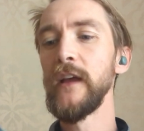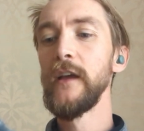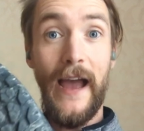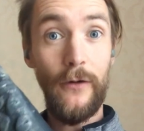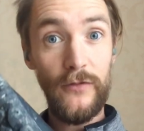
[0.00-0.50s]

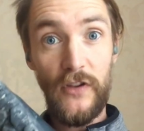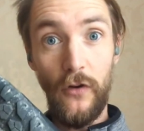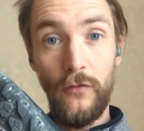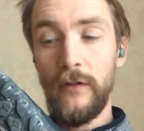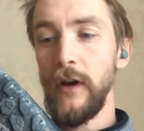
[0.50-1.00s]
The
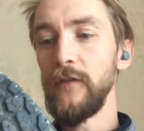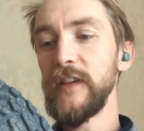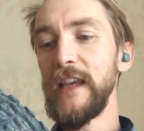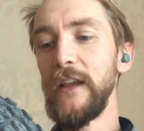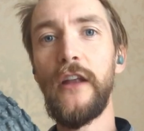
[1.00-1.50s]
outsole,
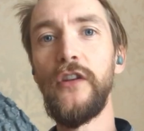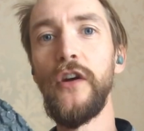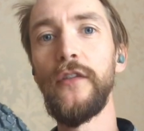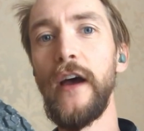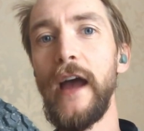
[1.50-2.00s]
obviously
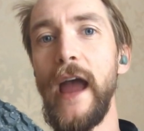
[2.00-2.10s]
another